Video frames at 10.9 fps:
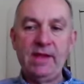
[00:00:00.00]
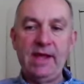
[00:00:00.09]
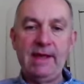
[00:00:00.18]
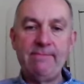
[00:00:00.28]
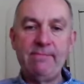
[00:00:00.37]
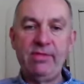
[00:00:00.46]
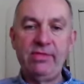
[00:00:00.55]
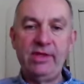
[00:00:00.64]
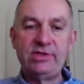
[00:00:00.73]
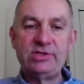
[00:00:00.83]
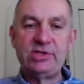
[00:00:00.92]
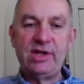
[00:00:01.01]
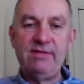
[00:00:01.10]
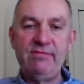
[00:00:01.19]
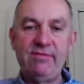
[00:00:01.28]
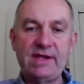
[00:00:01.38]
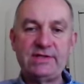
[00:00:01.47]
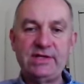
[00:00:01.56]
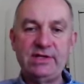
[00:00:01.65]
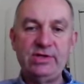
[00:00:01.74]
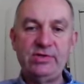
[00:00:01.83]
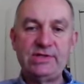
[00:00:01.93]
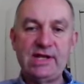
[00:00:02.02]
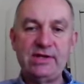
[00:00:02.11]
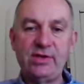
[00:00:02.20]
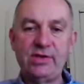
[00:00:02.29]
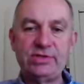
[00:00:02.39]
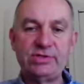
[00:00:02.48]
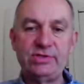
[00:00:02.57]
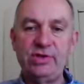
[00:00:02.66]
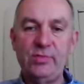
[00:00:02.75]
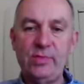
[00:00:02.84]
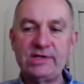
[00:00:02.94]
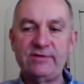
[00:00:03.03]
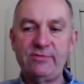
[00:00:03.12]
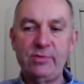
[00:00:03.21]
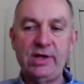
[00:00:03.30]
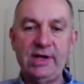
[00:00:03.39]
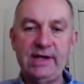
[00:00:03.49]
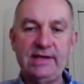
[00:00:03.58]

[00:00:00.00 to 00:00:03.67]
That to invest in new technologies and new ways of working